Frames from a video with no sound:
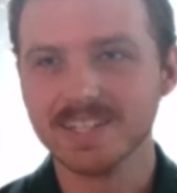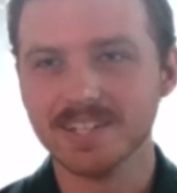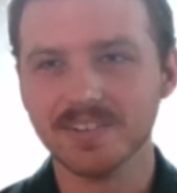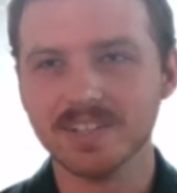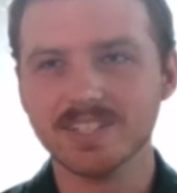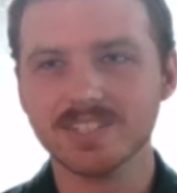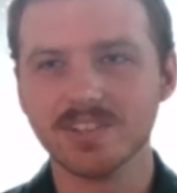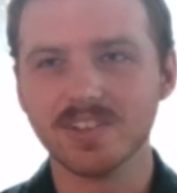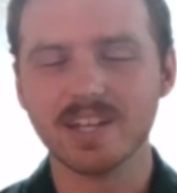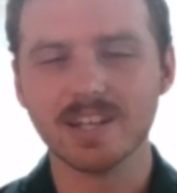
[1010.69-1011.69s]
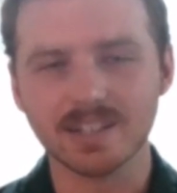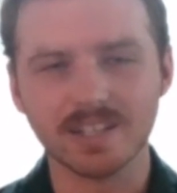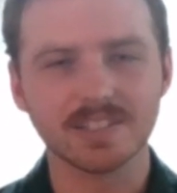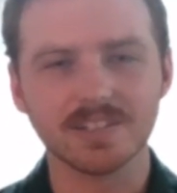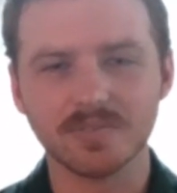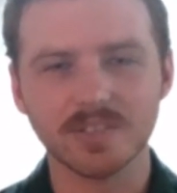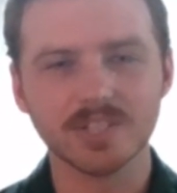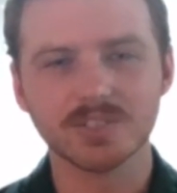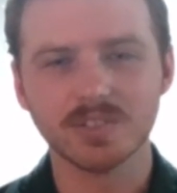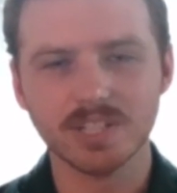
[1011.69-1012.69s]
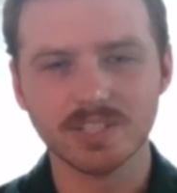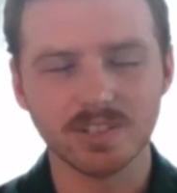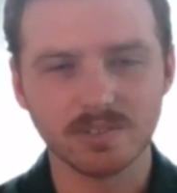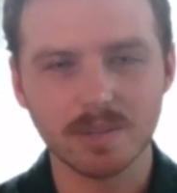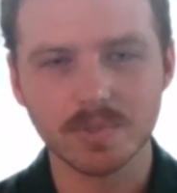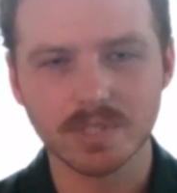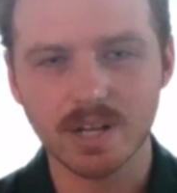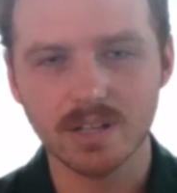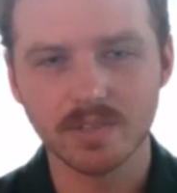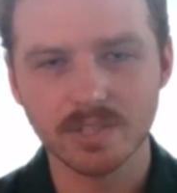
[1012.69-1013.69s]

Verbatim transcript: he's still an elected official. He's still our representative.